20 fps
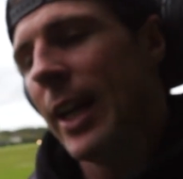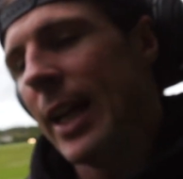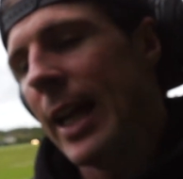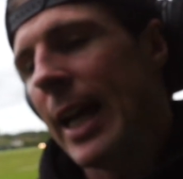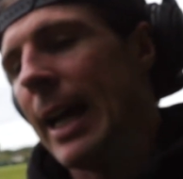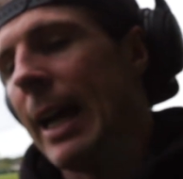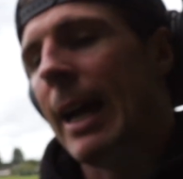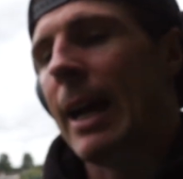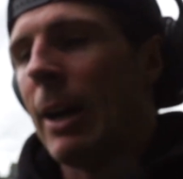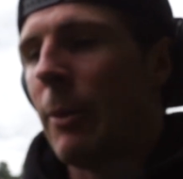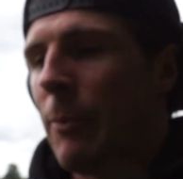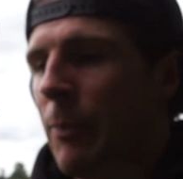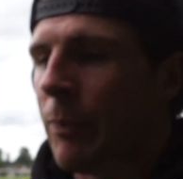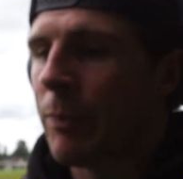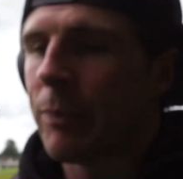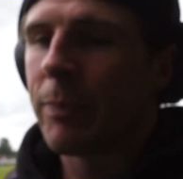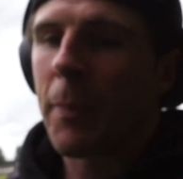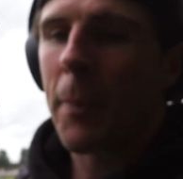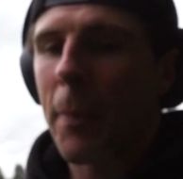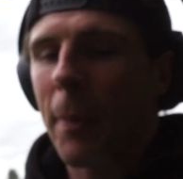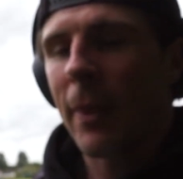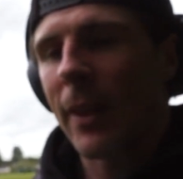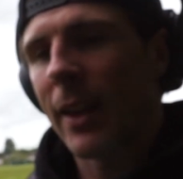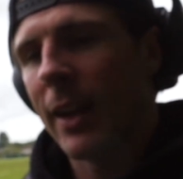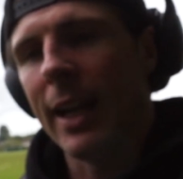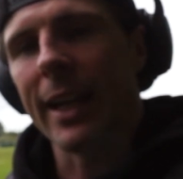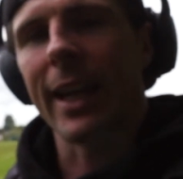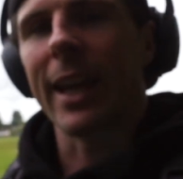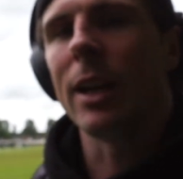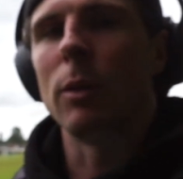
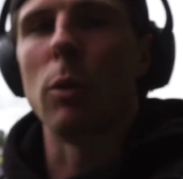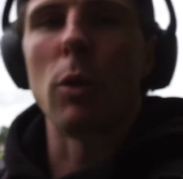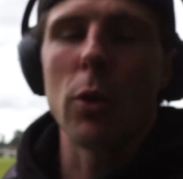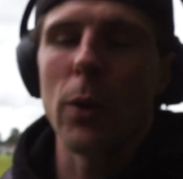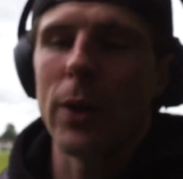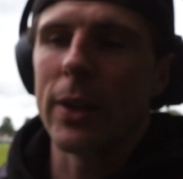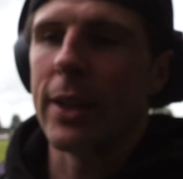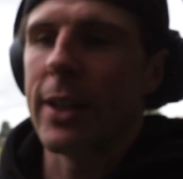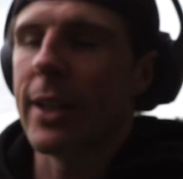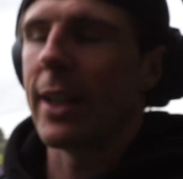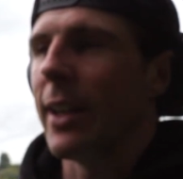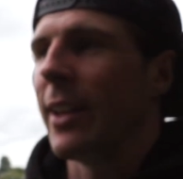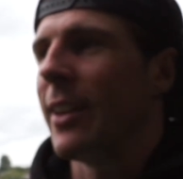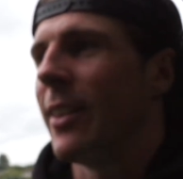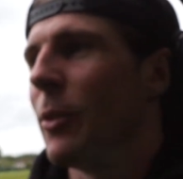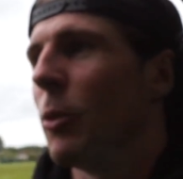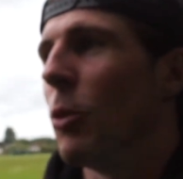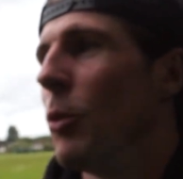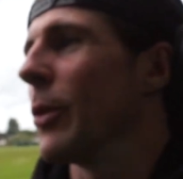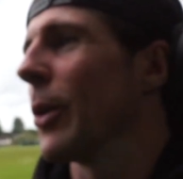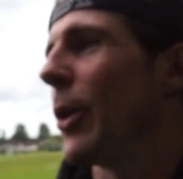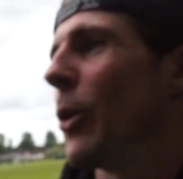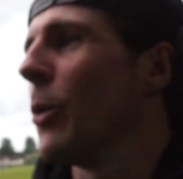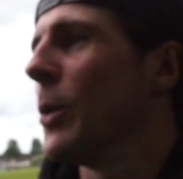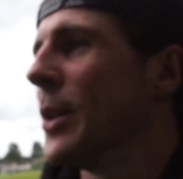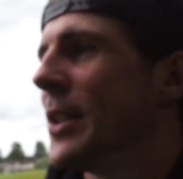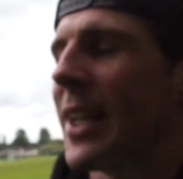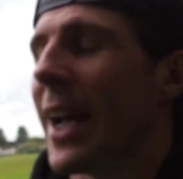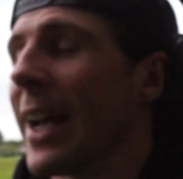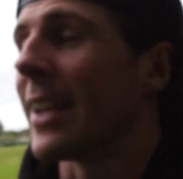Again, I won't go into the overall
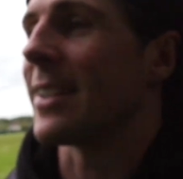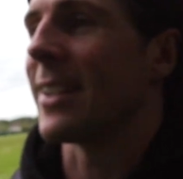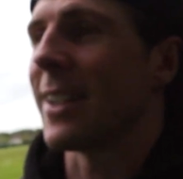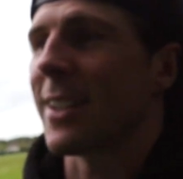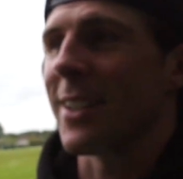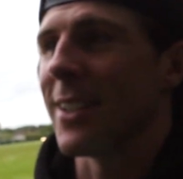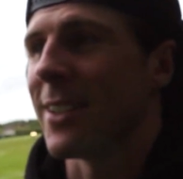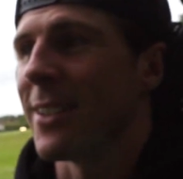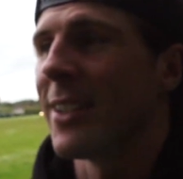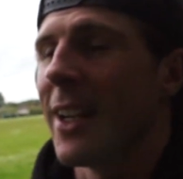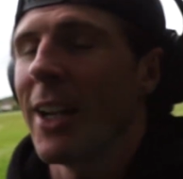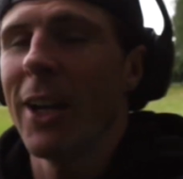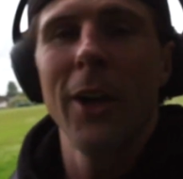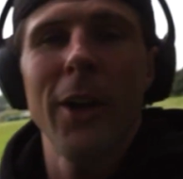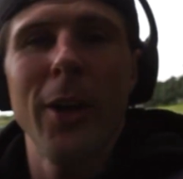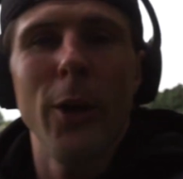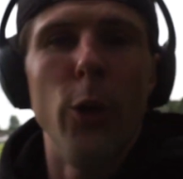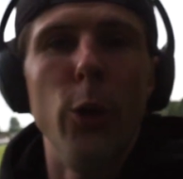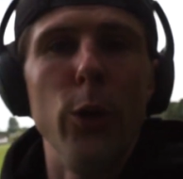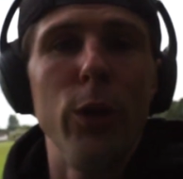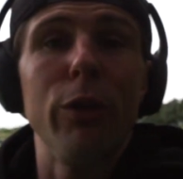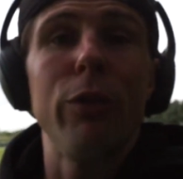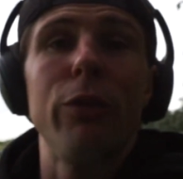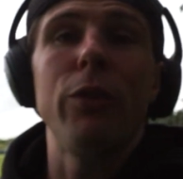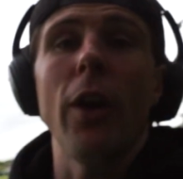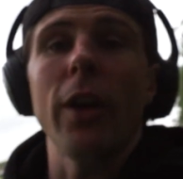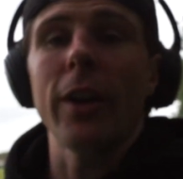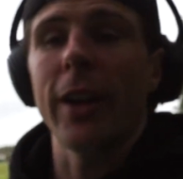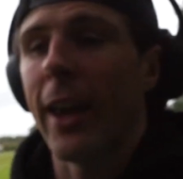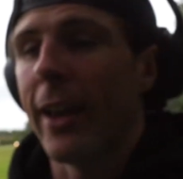science of this because who the
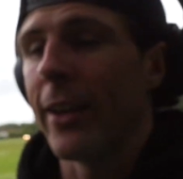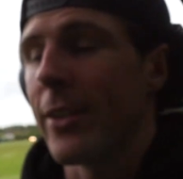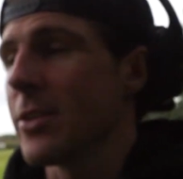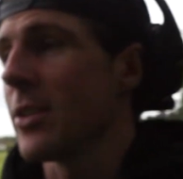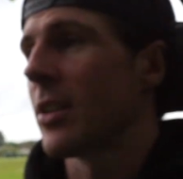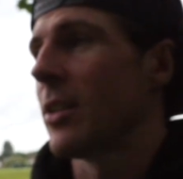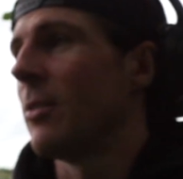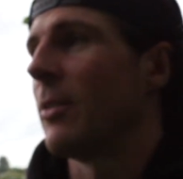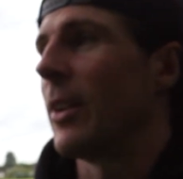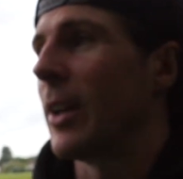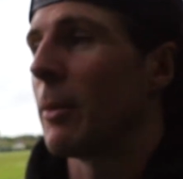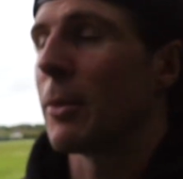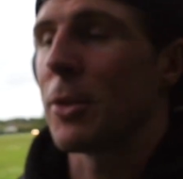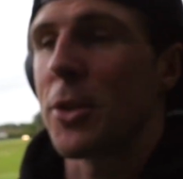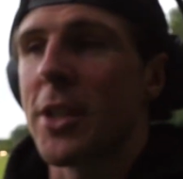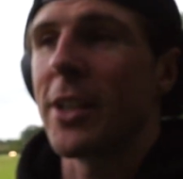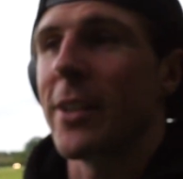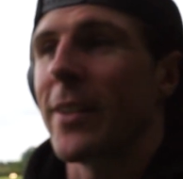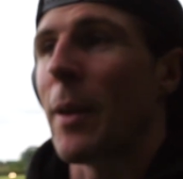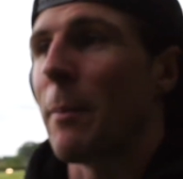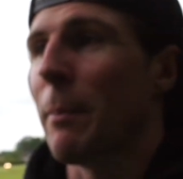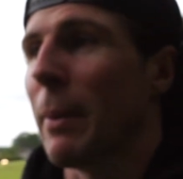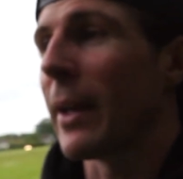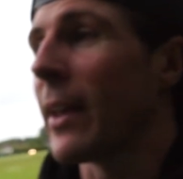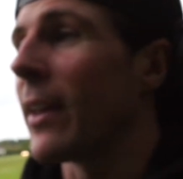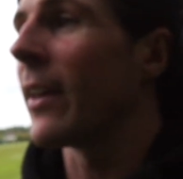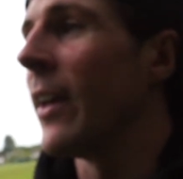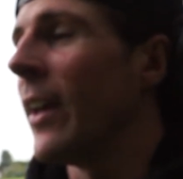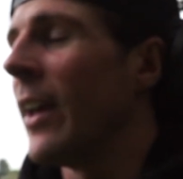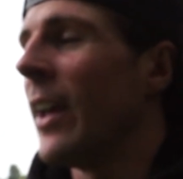fuck cares, right? We're just here to get
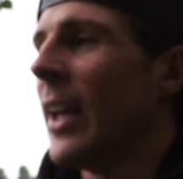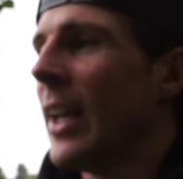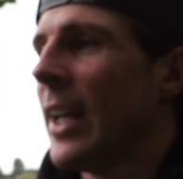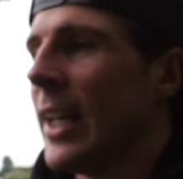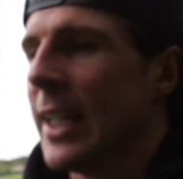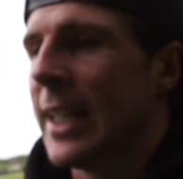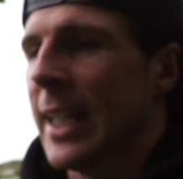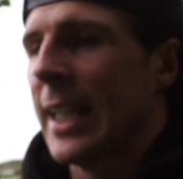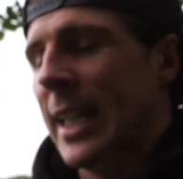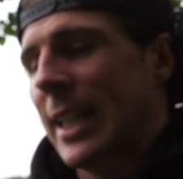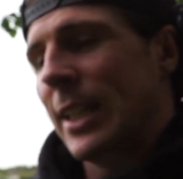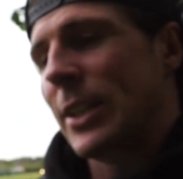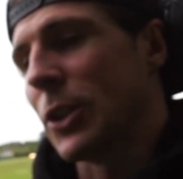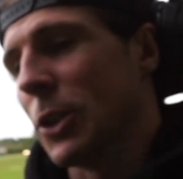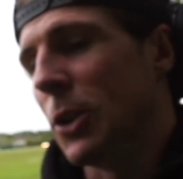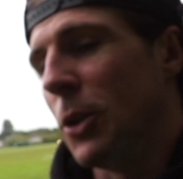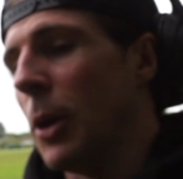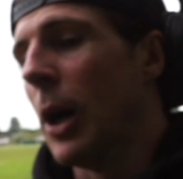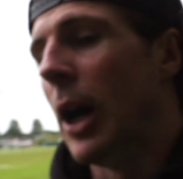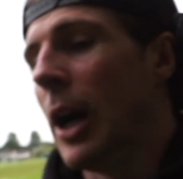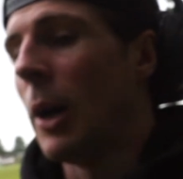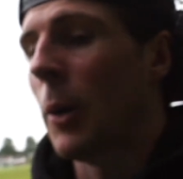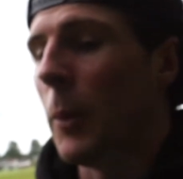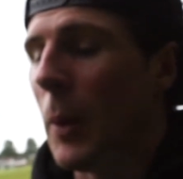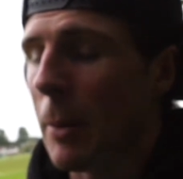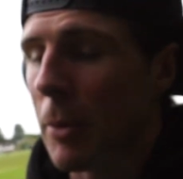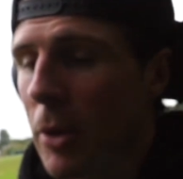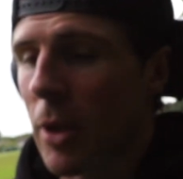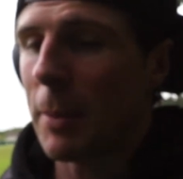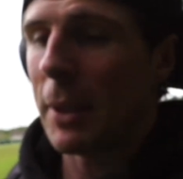big. So what
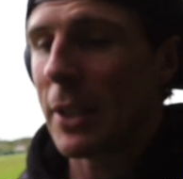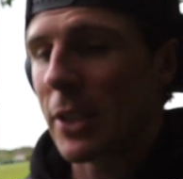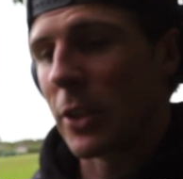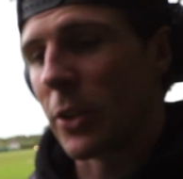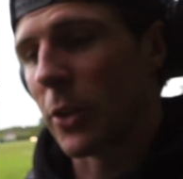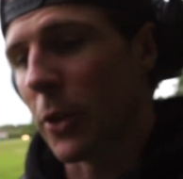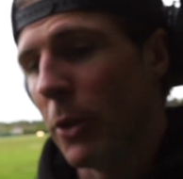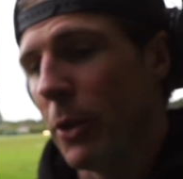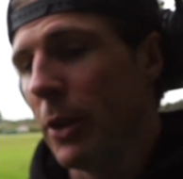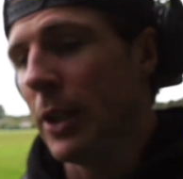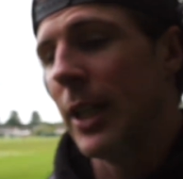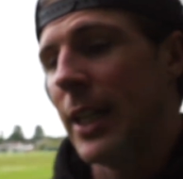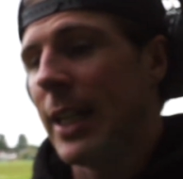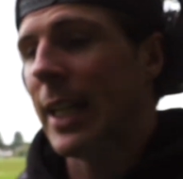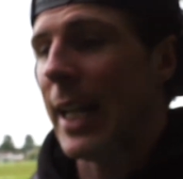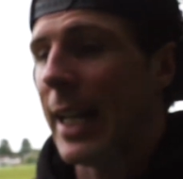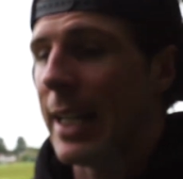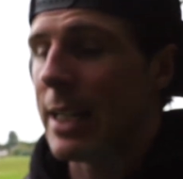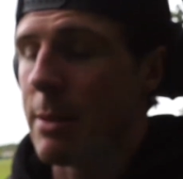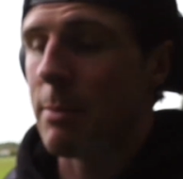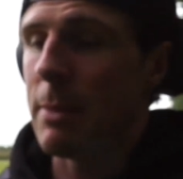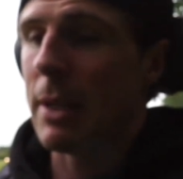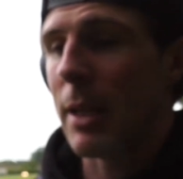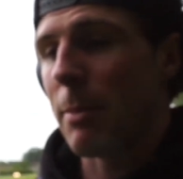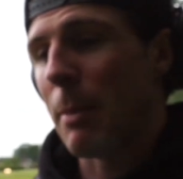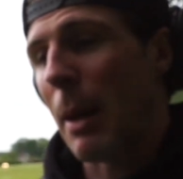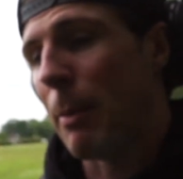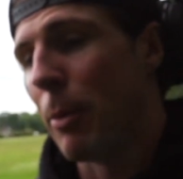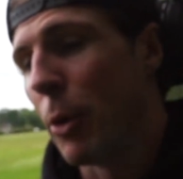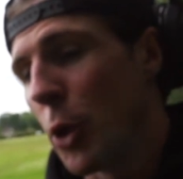I'm going to basically do is make
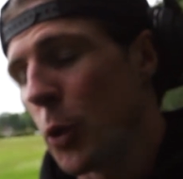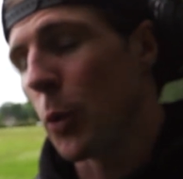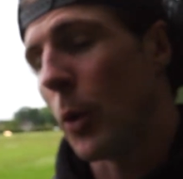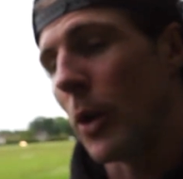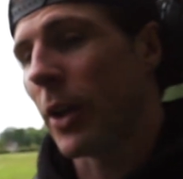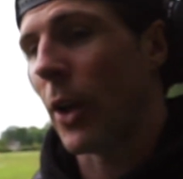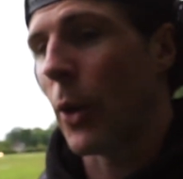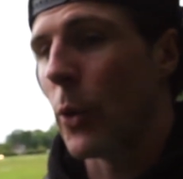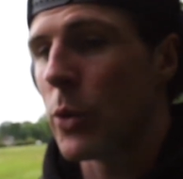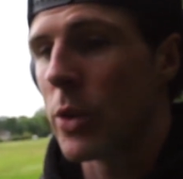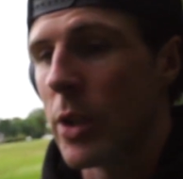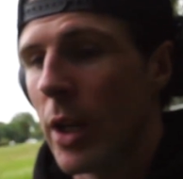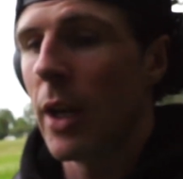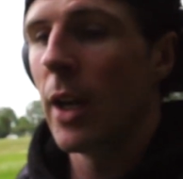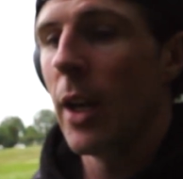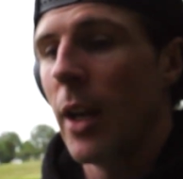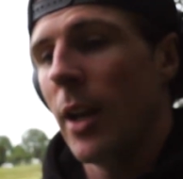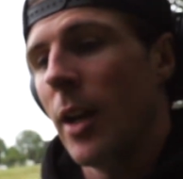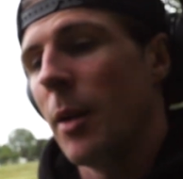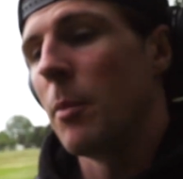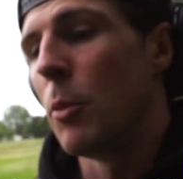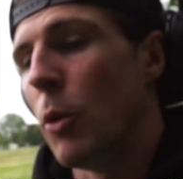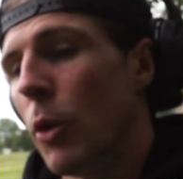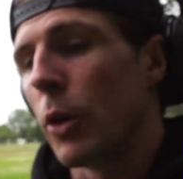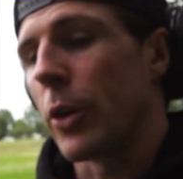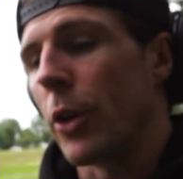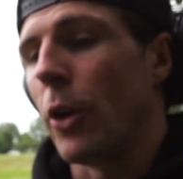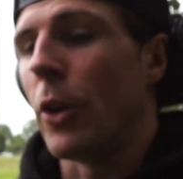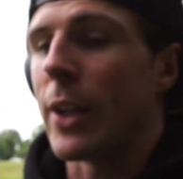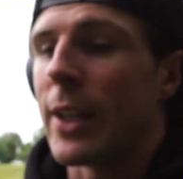my push workouts
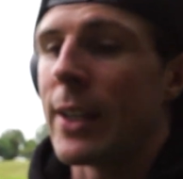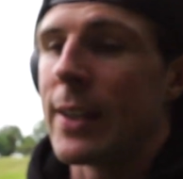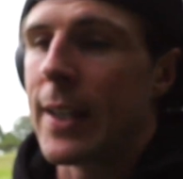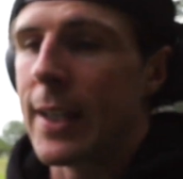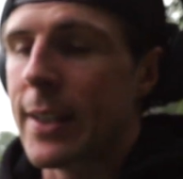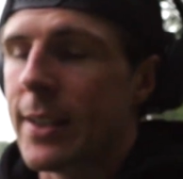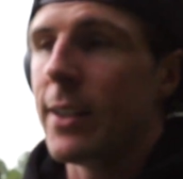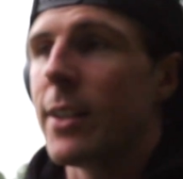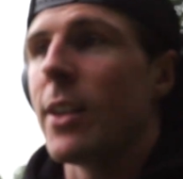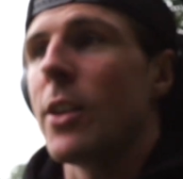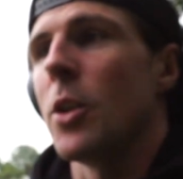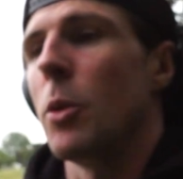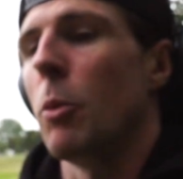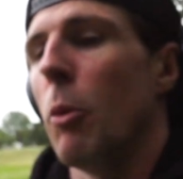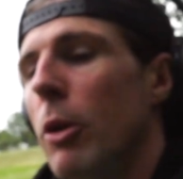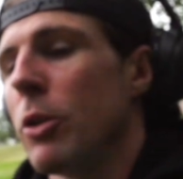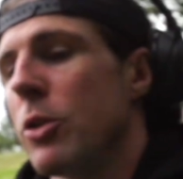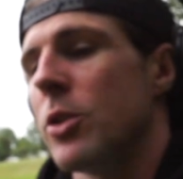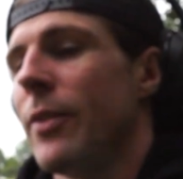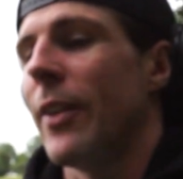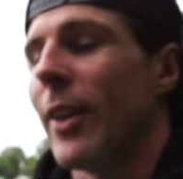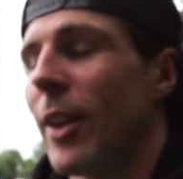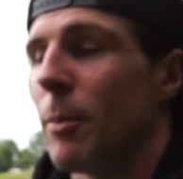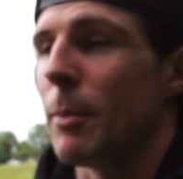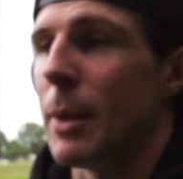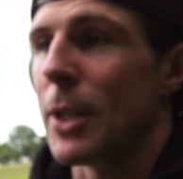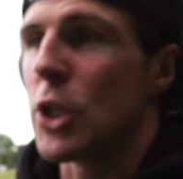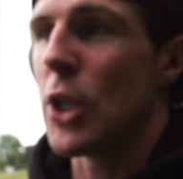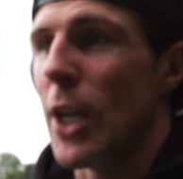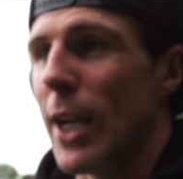more orientated towards developing
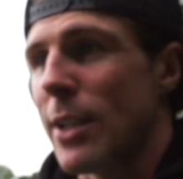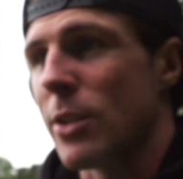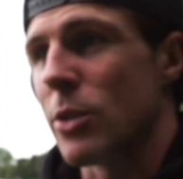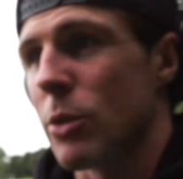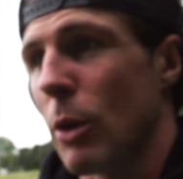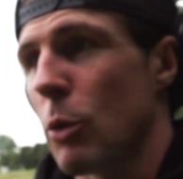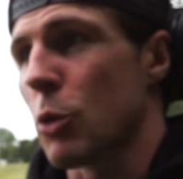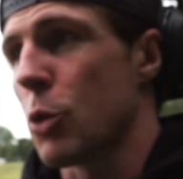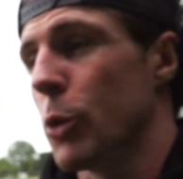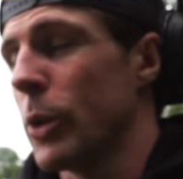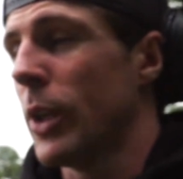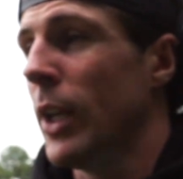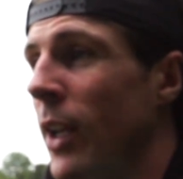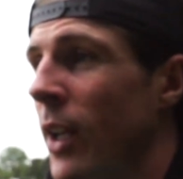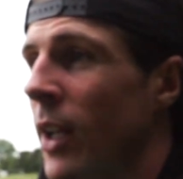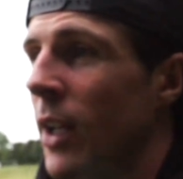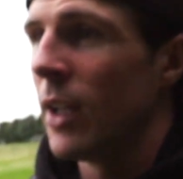my chest. So I'll show you